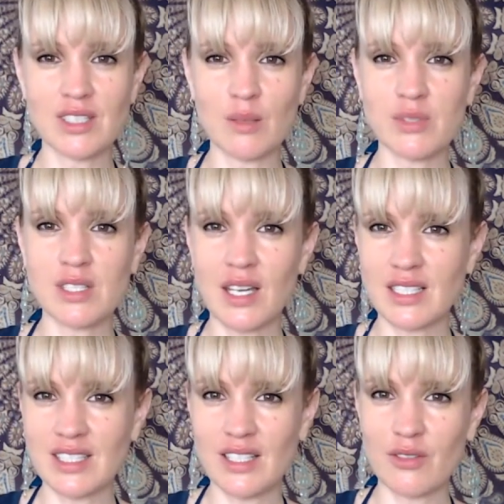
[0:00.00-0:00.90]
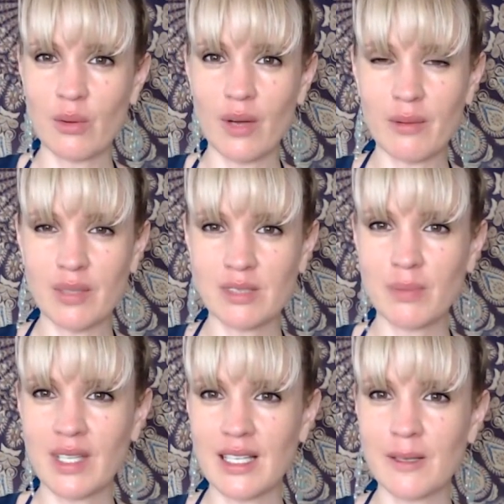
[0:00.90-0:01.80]
the absurdity of the way we
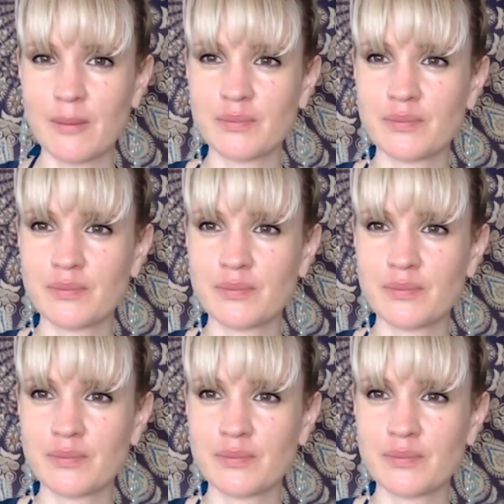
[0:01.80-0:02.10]
speak.